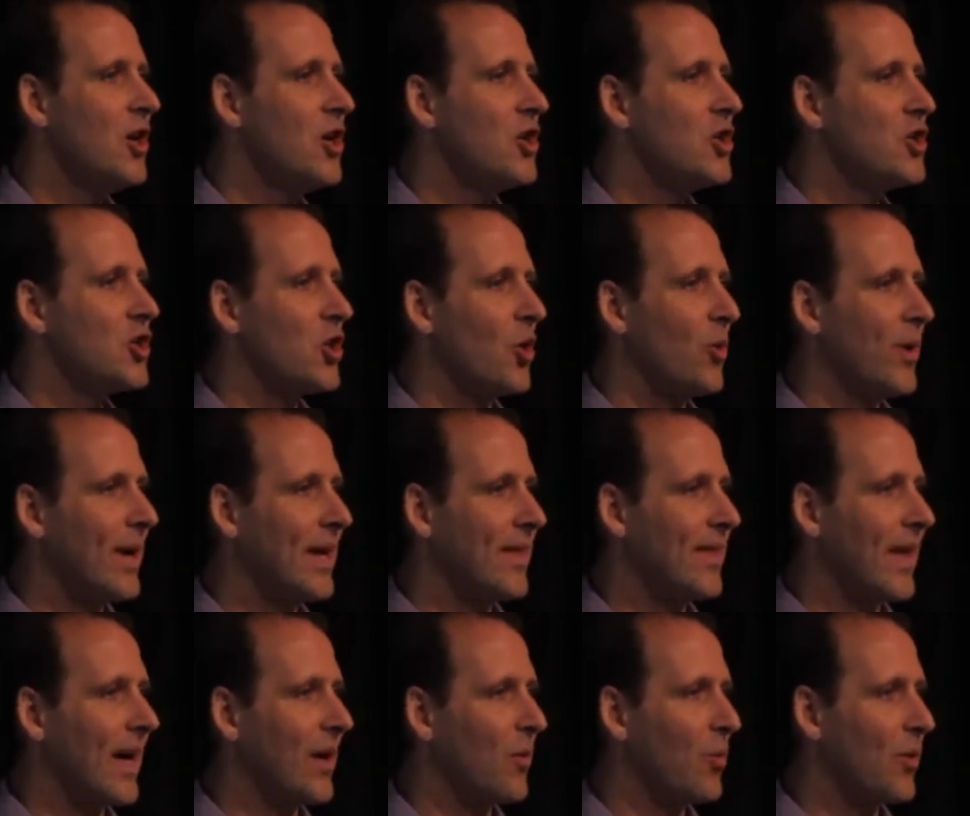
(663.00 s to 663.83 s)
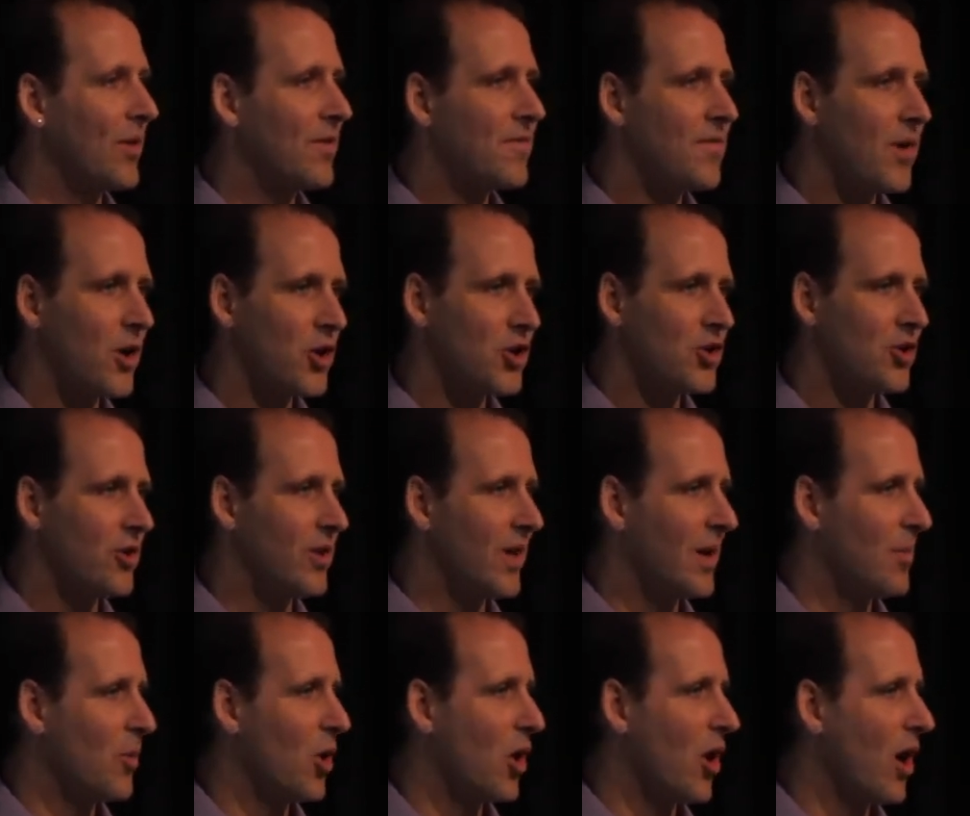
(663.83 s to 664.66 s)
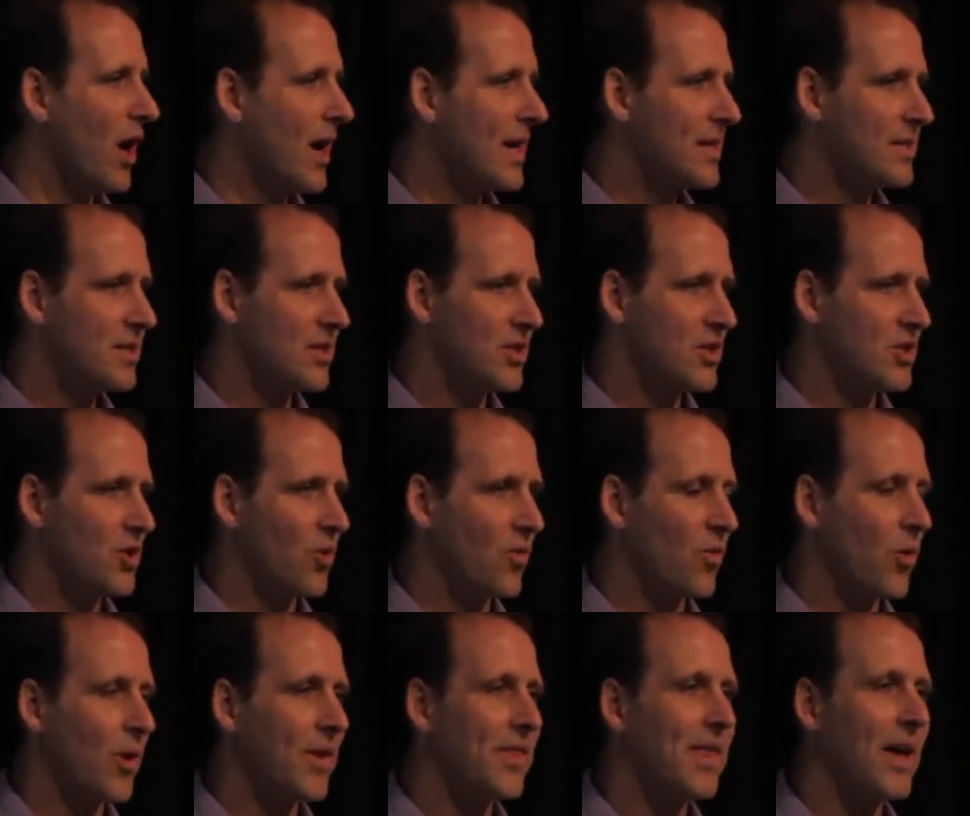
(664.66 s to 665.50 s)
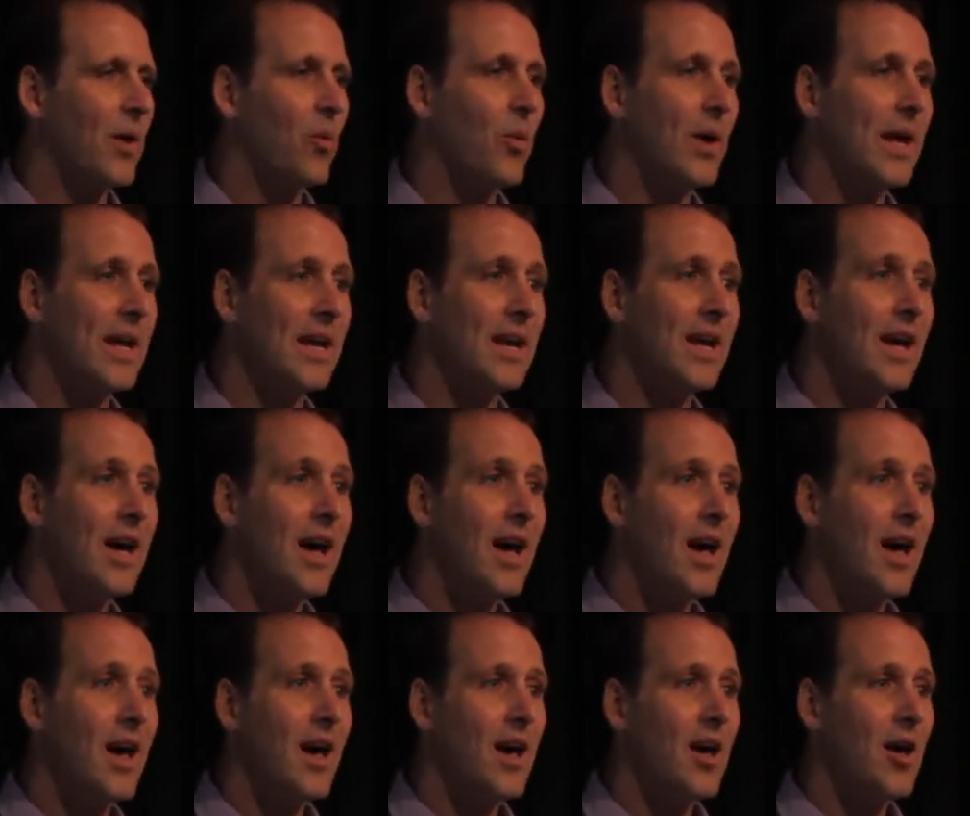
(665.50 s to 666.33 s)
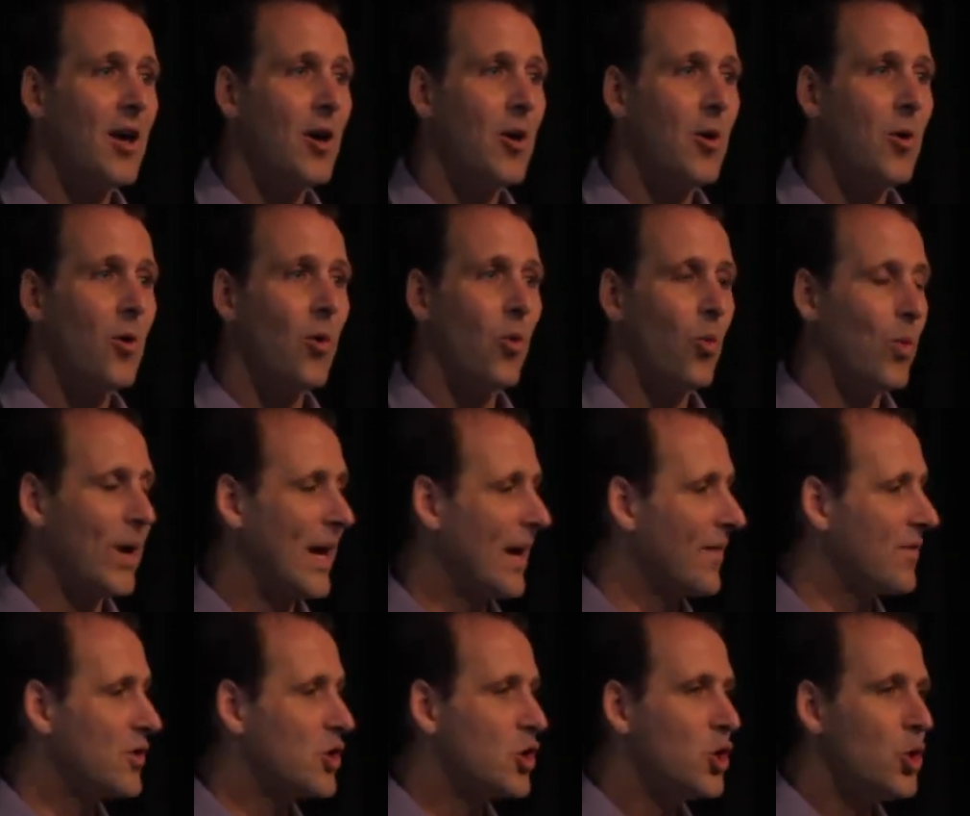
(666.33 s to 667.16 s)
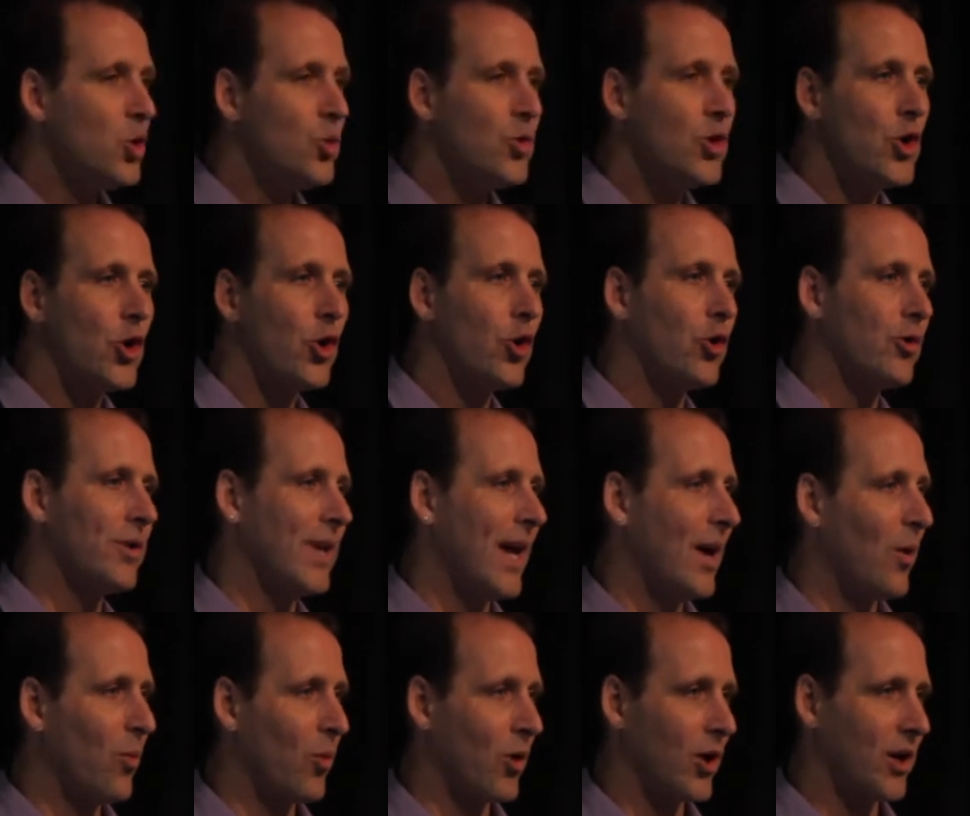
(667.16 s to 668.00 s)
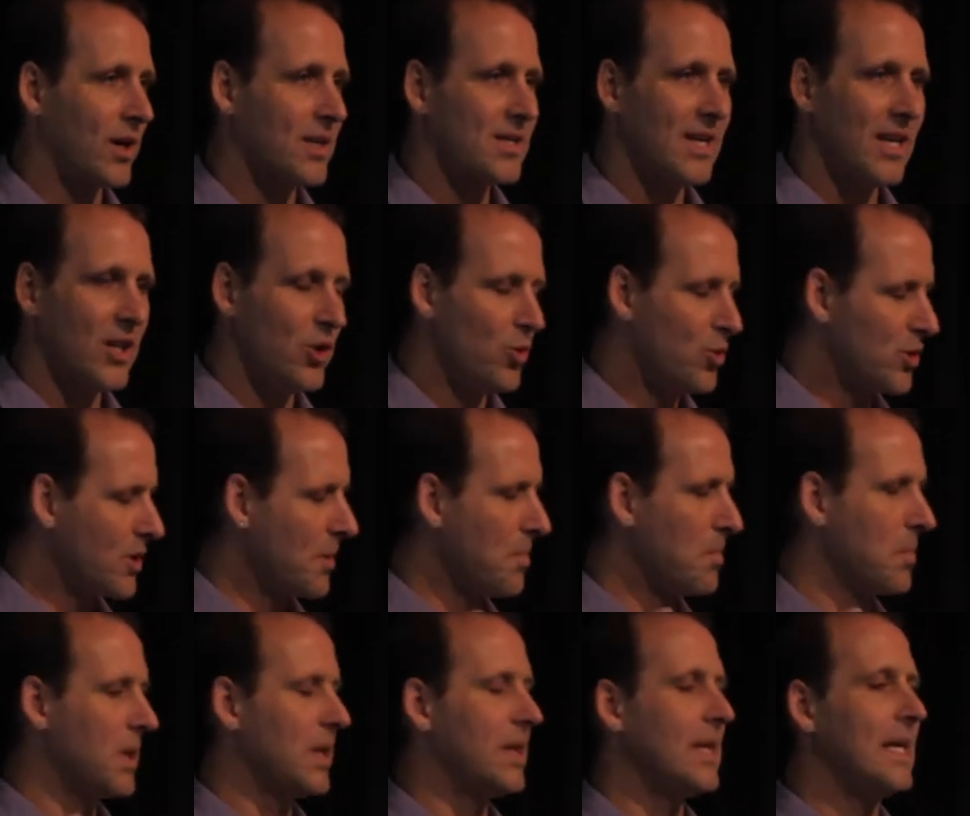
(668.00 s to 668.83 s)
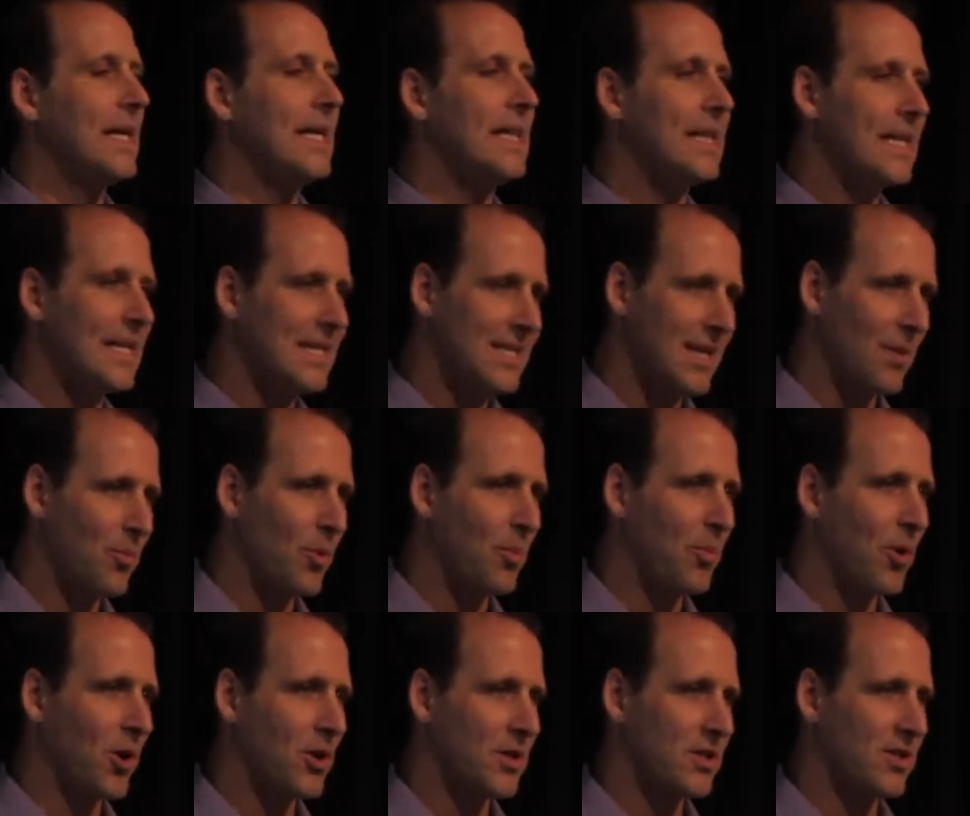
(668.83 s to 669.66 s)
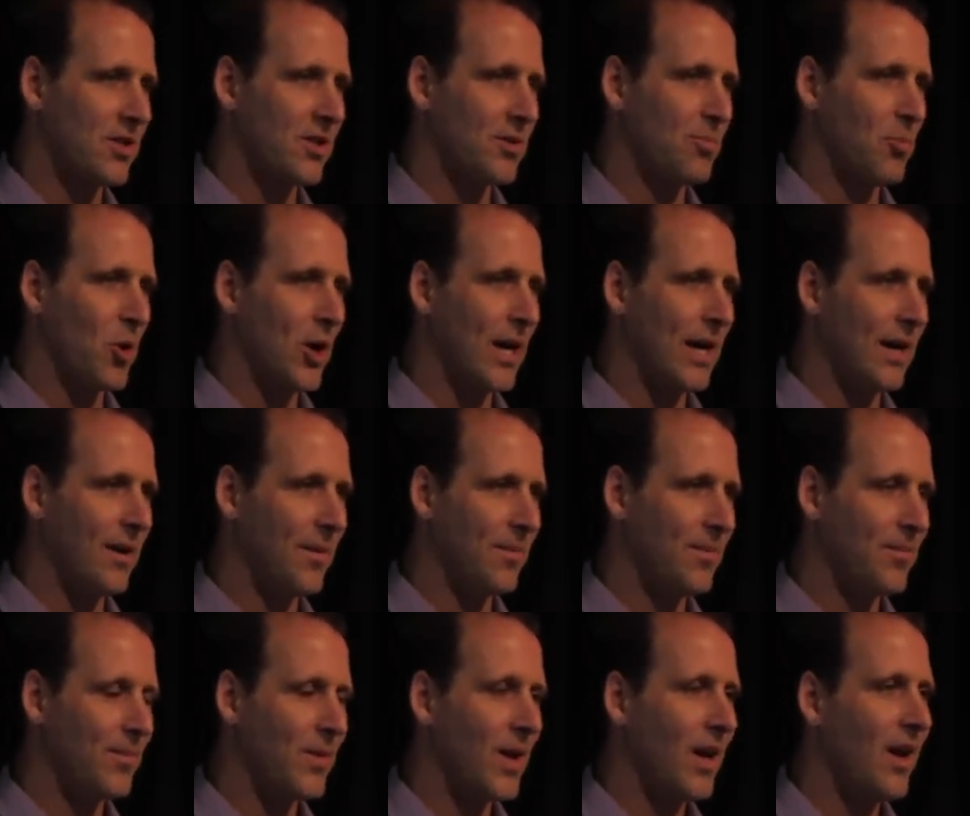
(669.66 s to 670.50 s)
showing that with functional MRIs and so forth, that when we have two neural networks that use completely separate parts of the brain,